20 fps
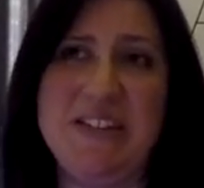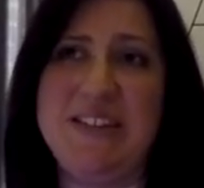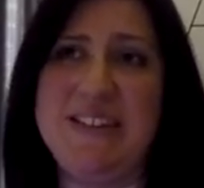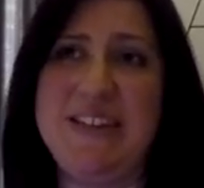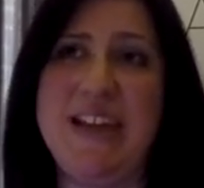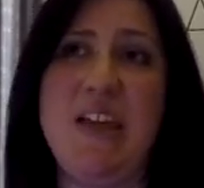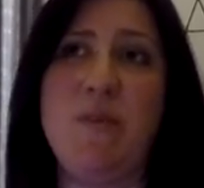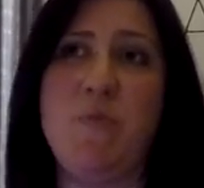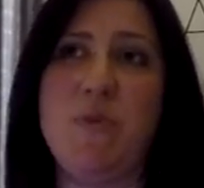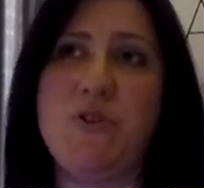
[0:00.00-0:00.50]
and
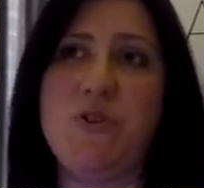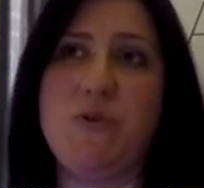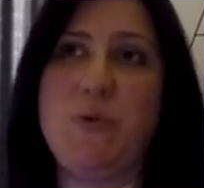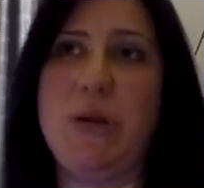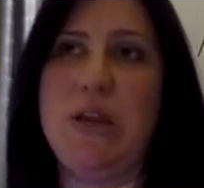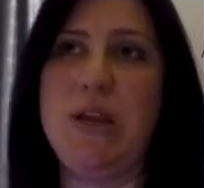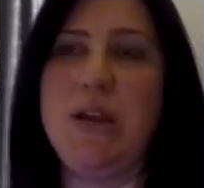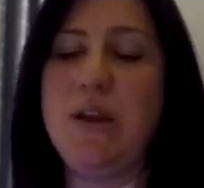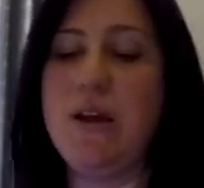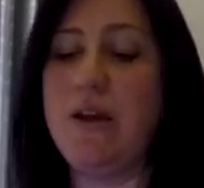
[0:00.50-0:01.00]
day
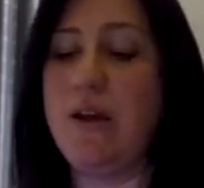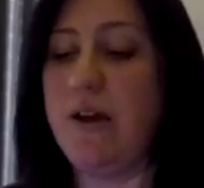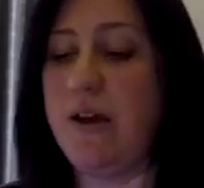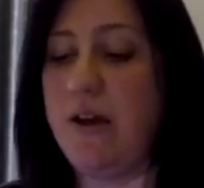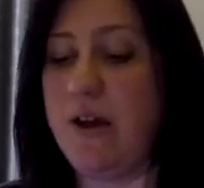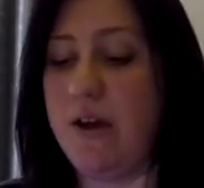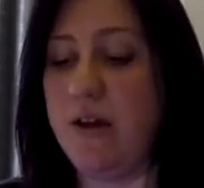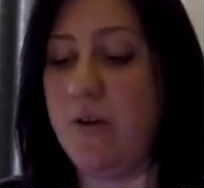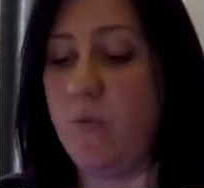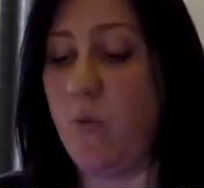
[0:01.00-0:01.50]
between
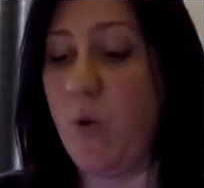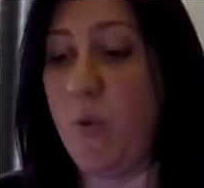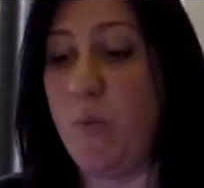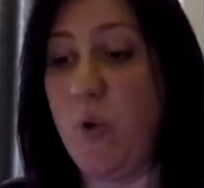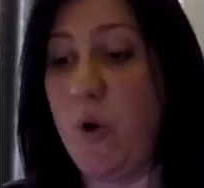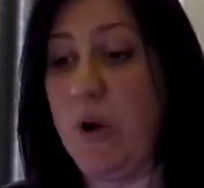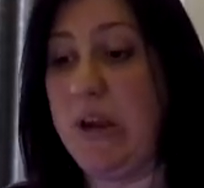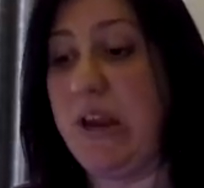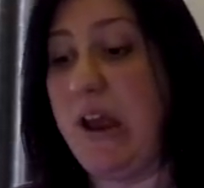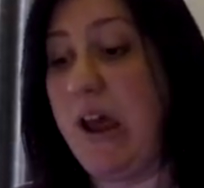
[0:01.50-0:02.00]

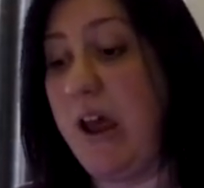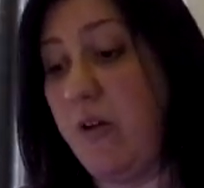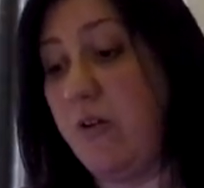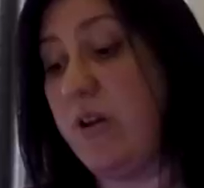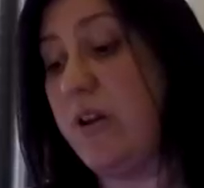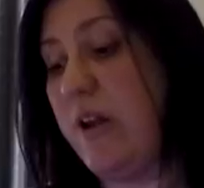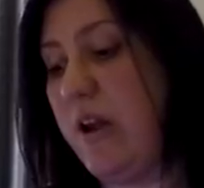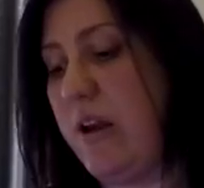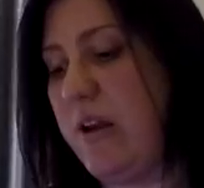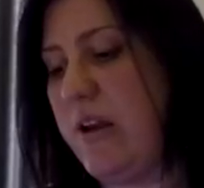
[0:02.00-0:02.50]

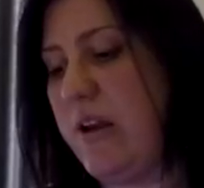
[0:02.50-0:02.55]
1.9